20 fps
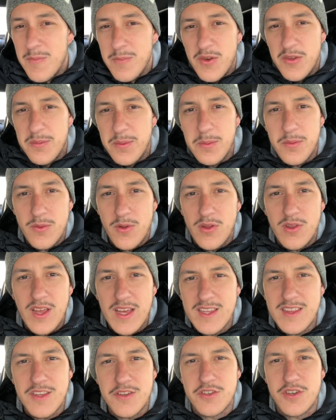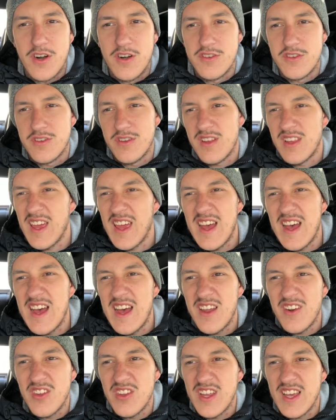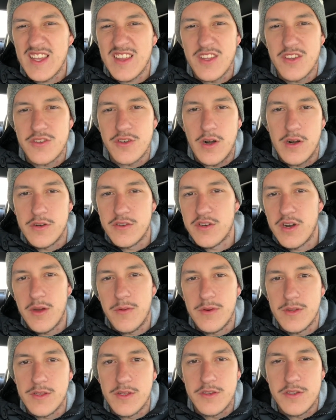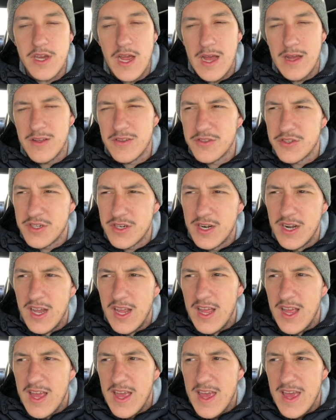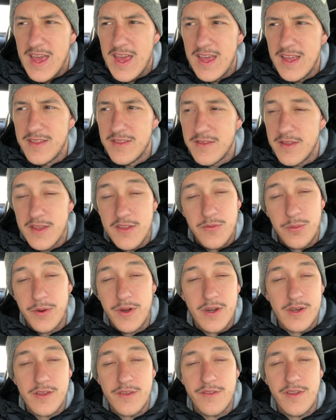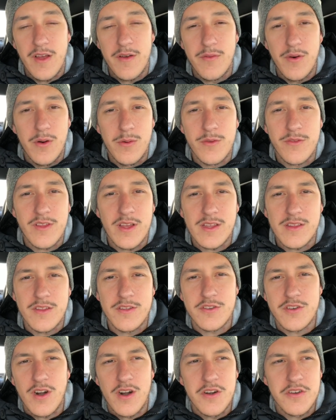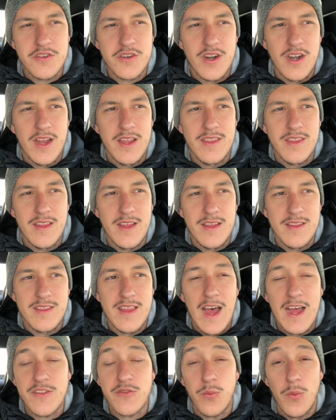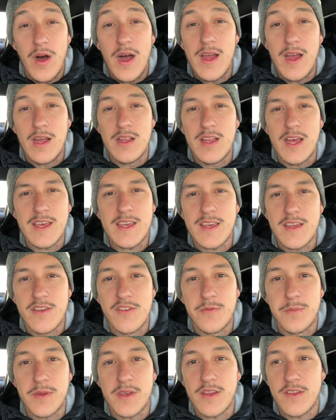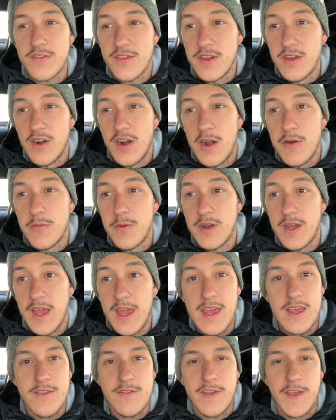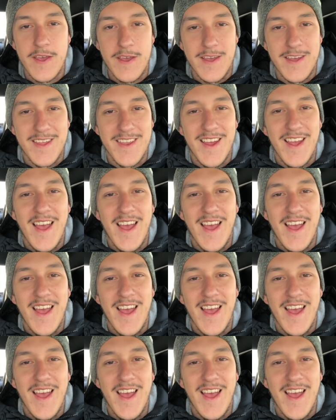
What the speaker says: most people don't like the Chargers. They're like, I don't like the Charger. I want the Challenger. And it's weird because I've always liked the Charger, and that's why I like it, is because here everyone hates it.